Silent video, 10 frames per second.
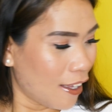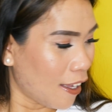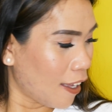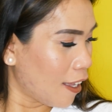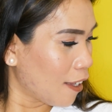
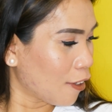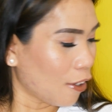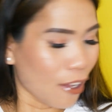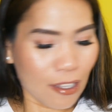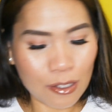And the
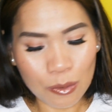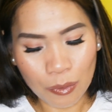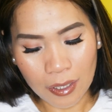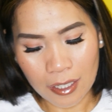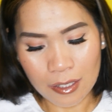last
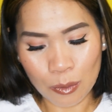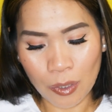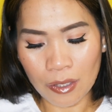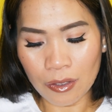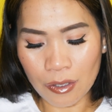one is
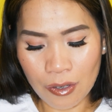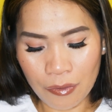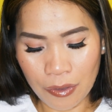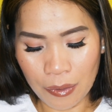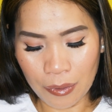Wonder
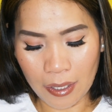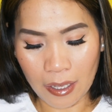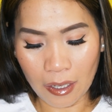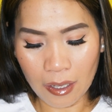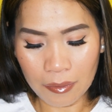Beauty. I
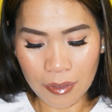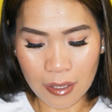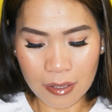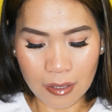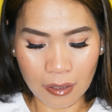love
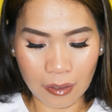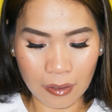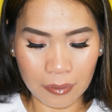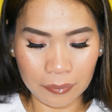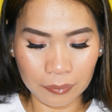this
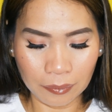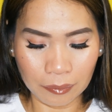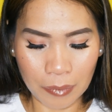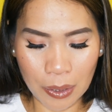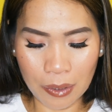
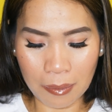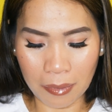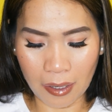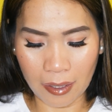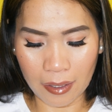beauty
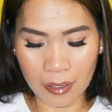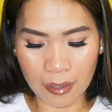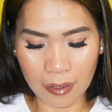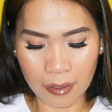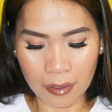brand.
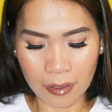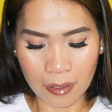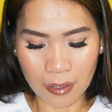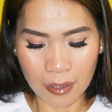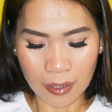
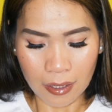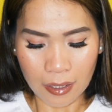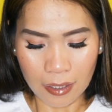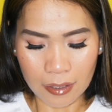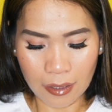
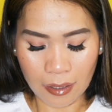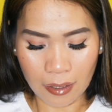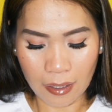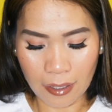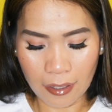It's
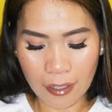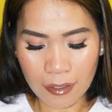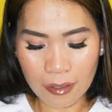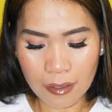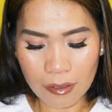a highlighter
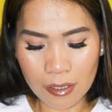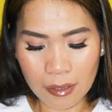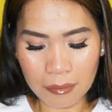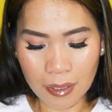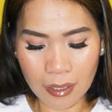or
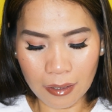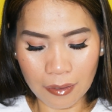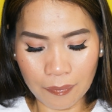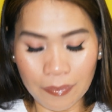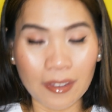something.
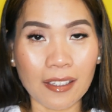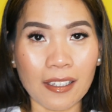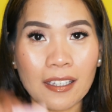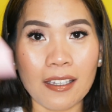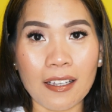
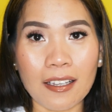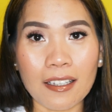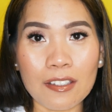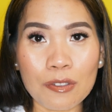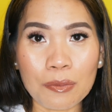
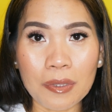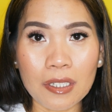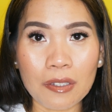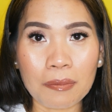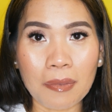Again, super cute